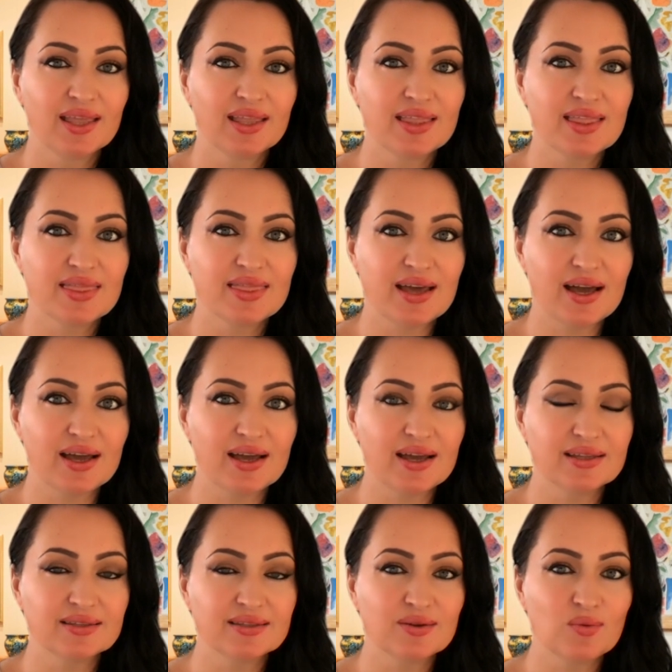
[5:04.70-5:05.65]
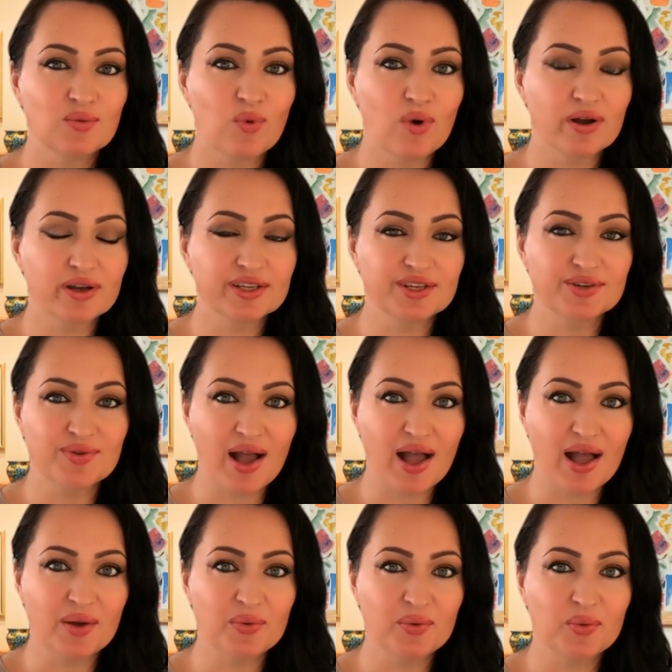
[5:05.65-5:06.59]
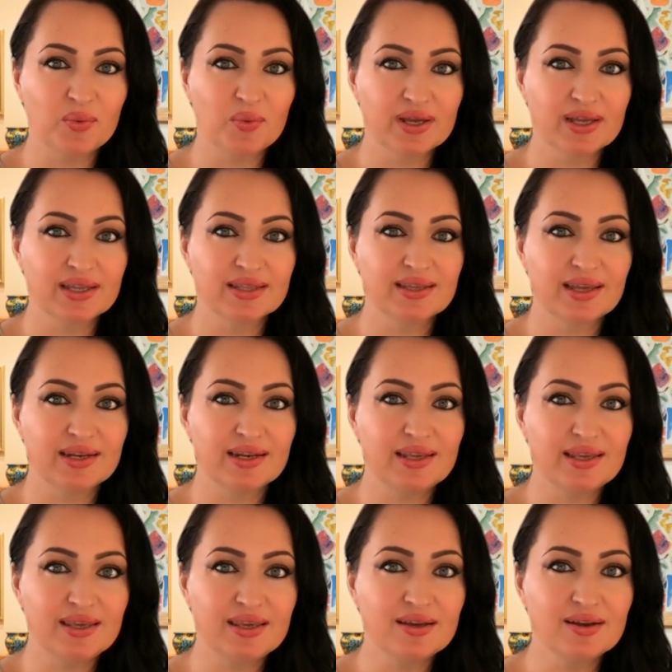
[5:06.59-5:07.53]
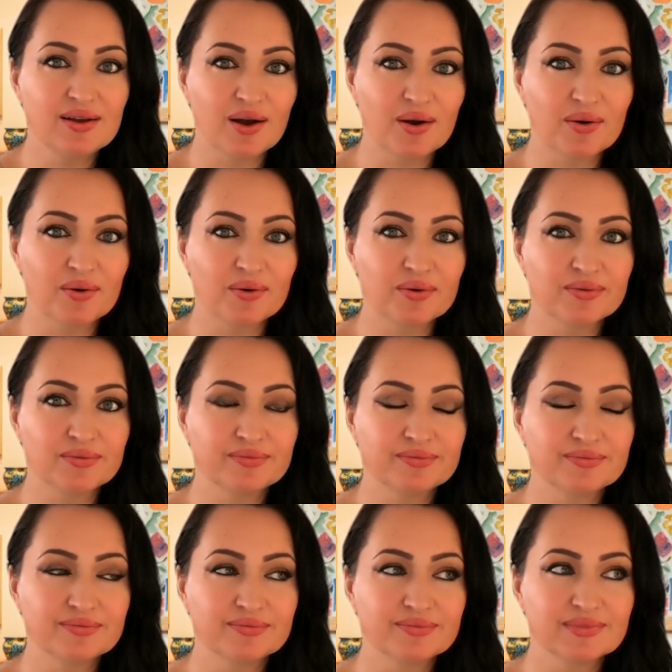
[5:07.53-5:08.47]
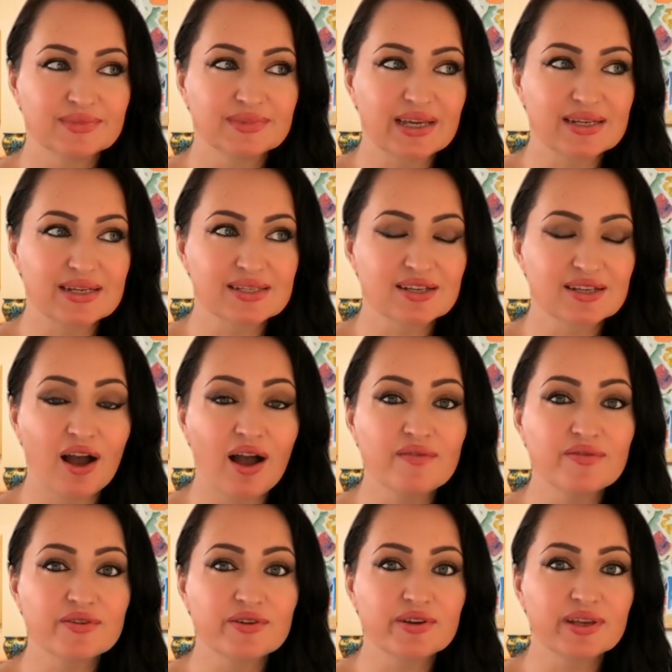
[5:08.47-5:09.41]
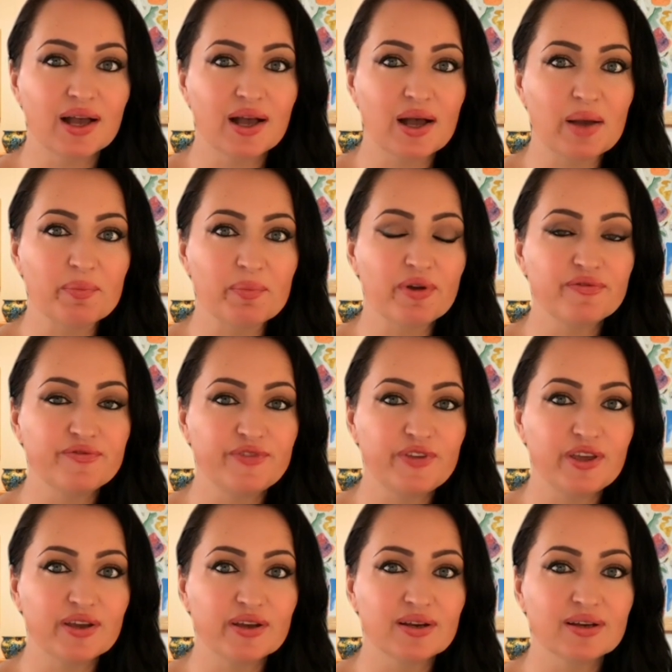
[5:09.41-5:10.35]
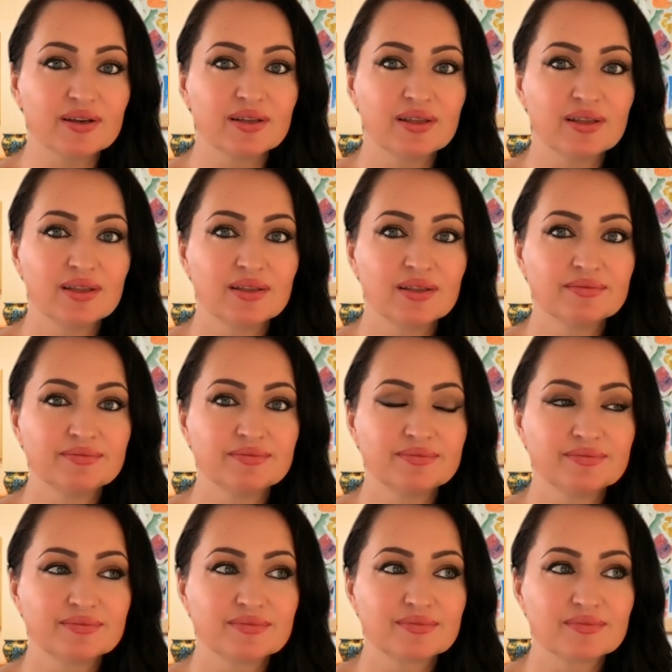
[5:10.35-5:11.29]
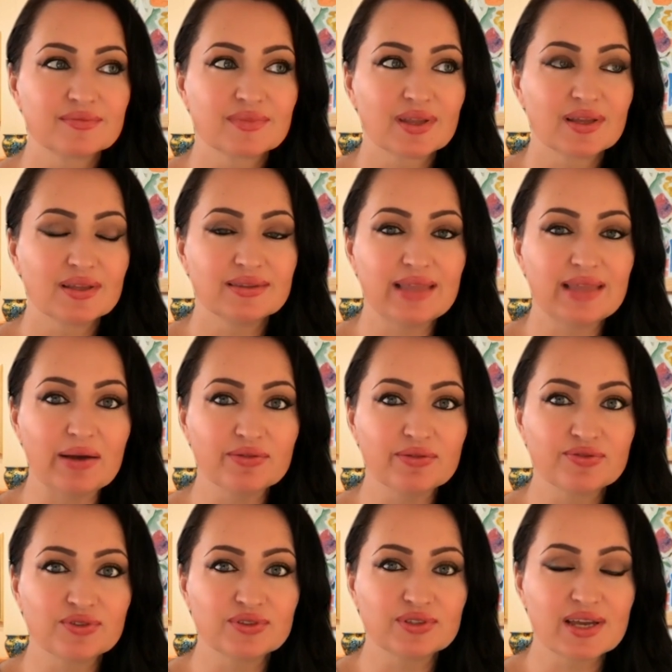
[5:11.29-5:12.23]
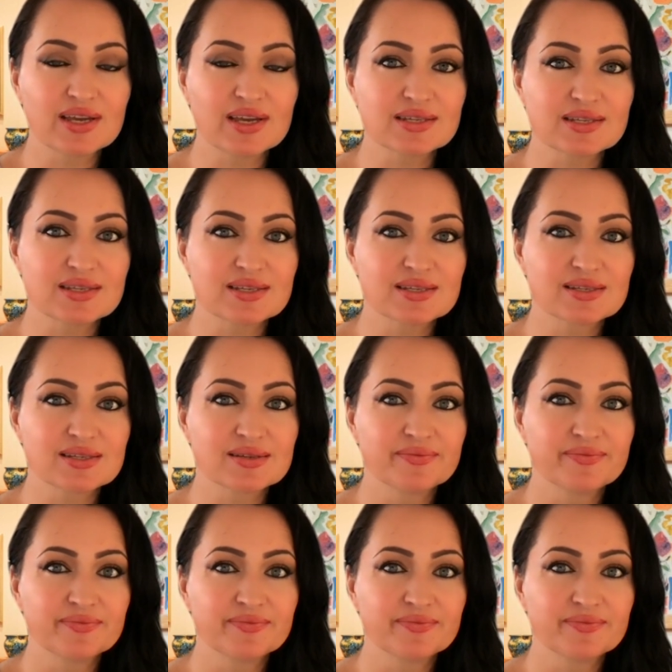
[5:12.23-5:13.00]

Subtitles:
than walking around with an ego that is covering up fear, doubtfulness,